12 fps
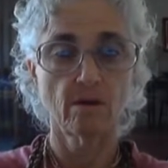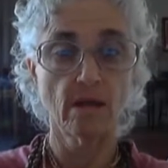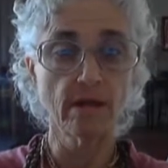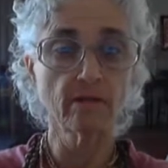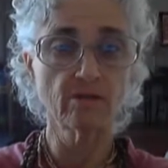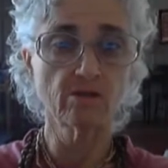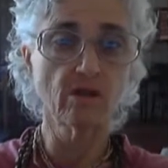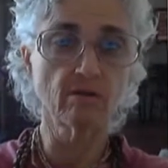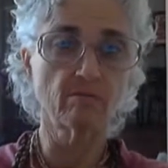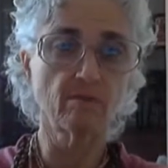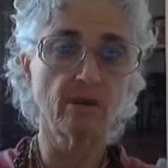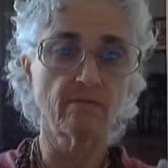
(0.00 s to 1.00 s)
And a subtle
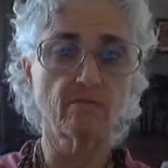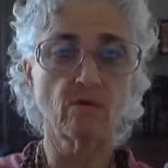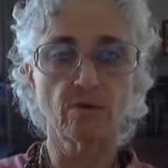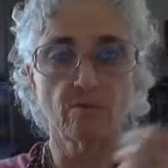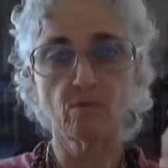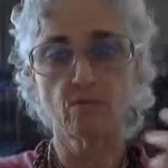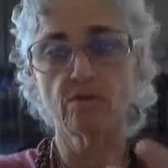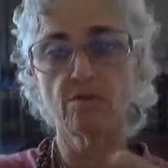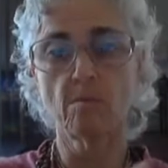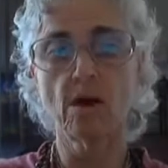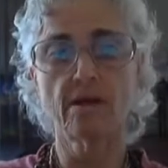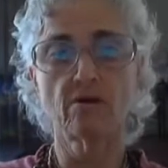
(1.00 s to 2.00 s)
platform, with the
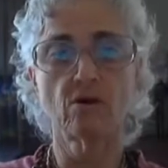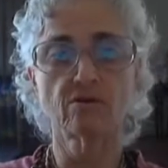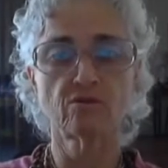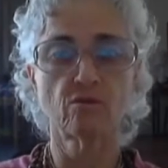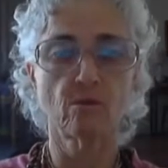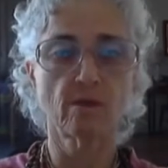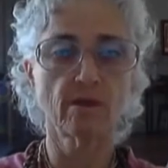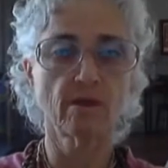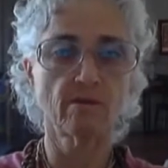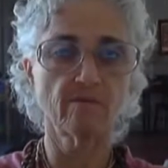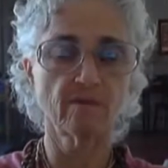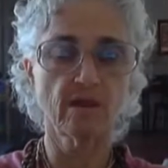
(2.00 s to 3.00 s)
mind also we
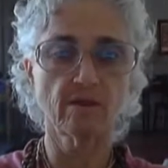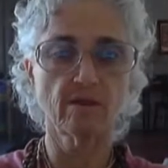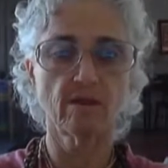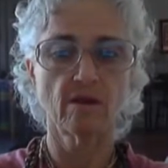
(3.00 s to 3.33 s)
can offend.